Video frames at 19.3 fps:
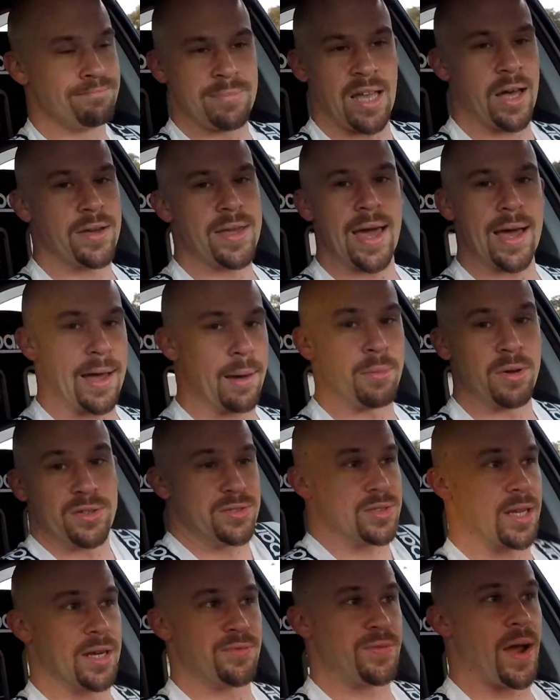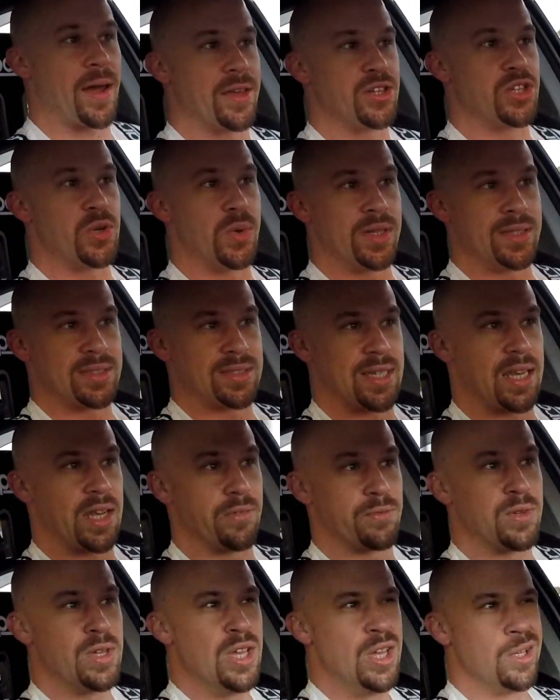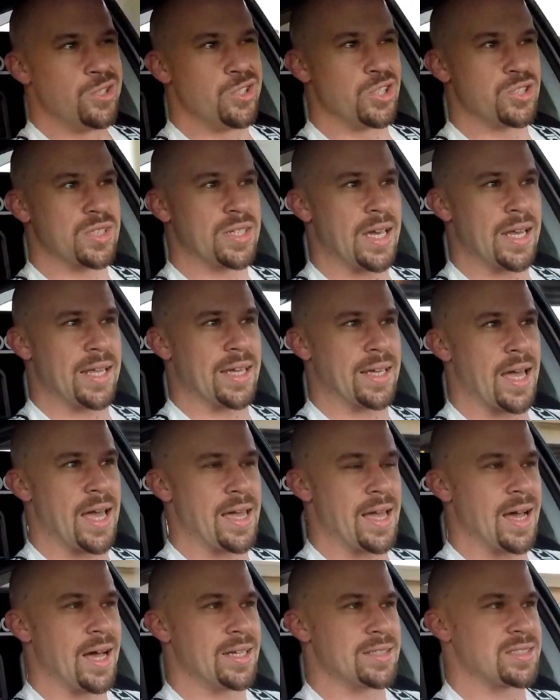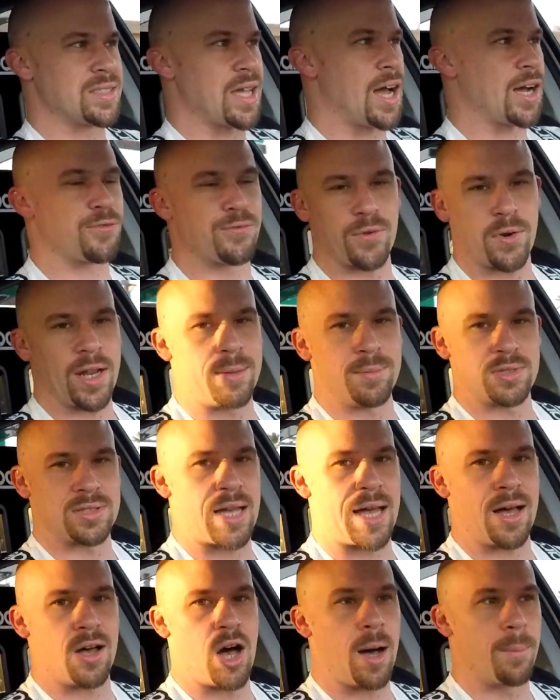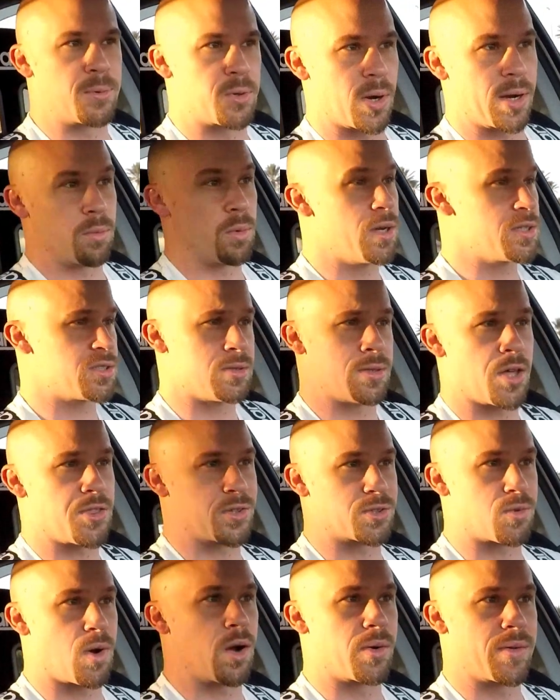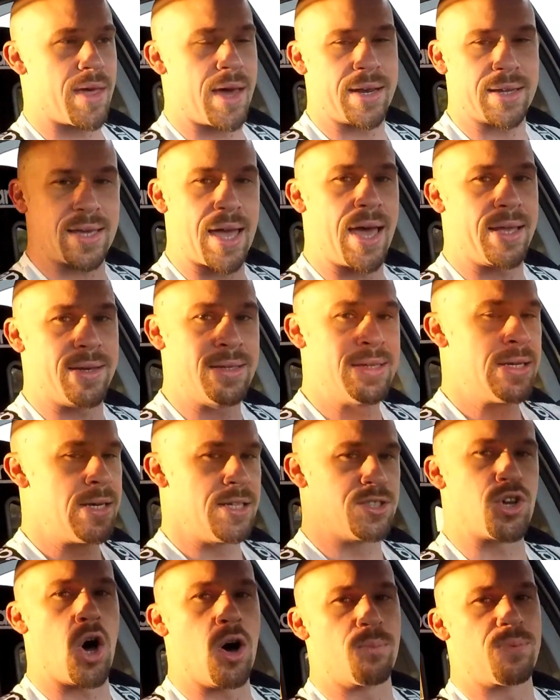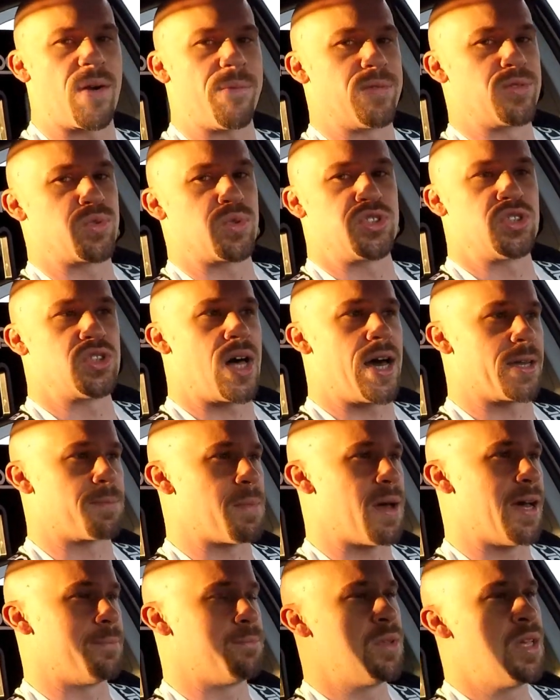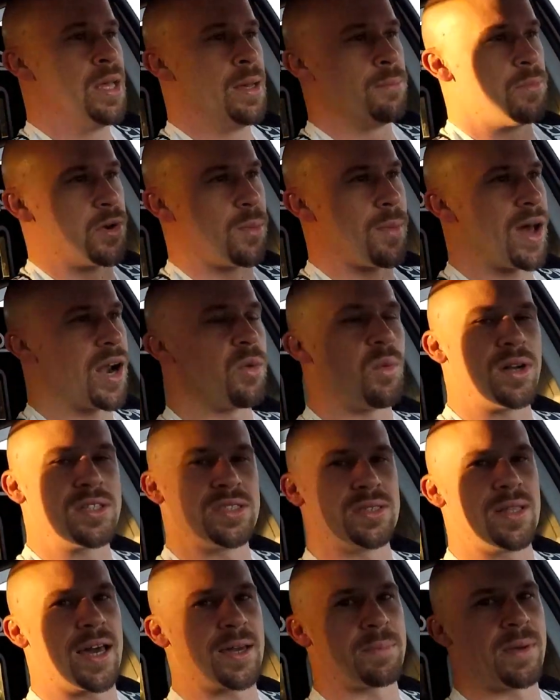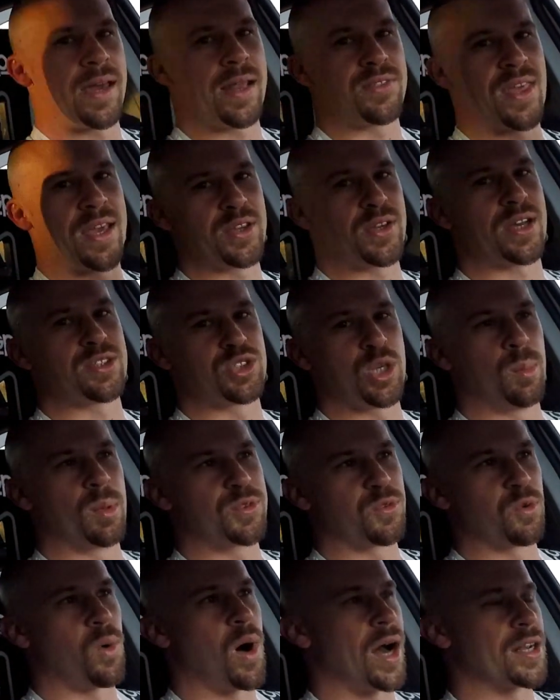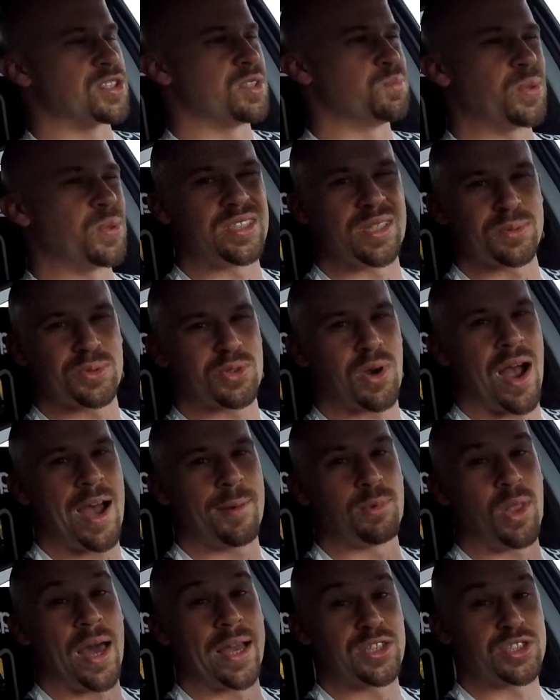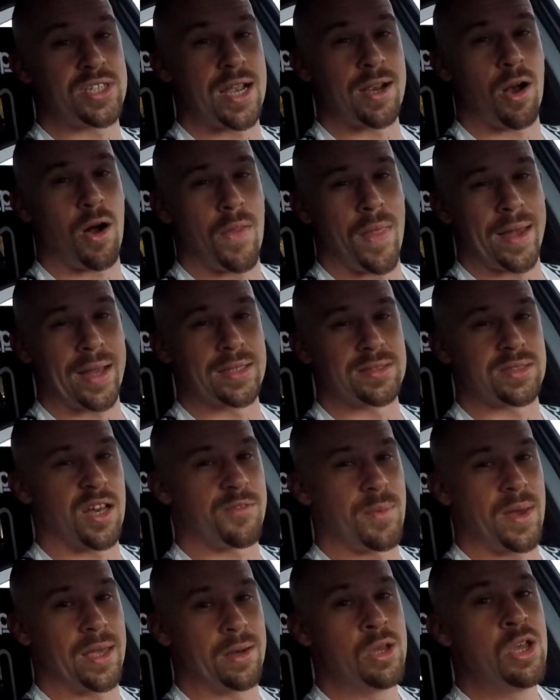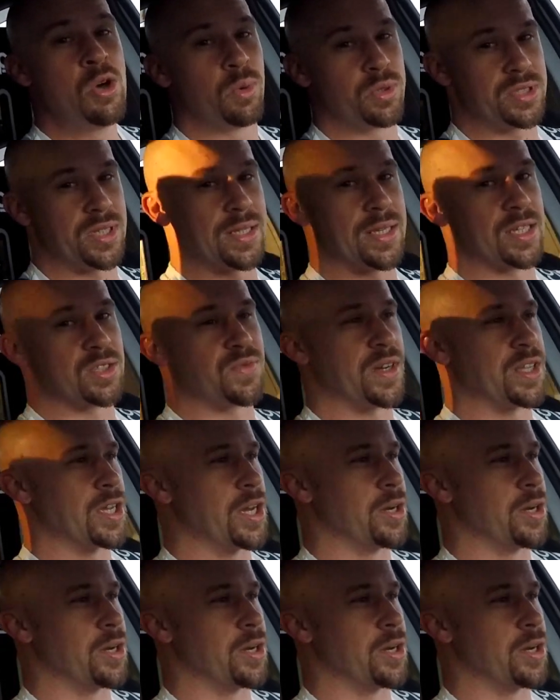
hell yeah, I'm just gonna finally do it instead of just getting a stock frame style upgrade, which nothing's wrong with that. Again, it's all in preference what you like, man. But no matter what you like, man, thank you guys so much for watching. subscribe, like, share, all that good stuff, man. We'll see you in the next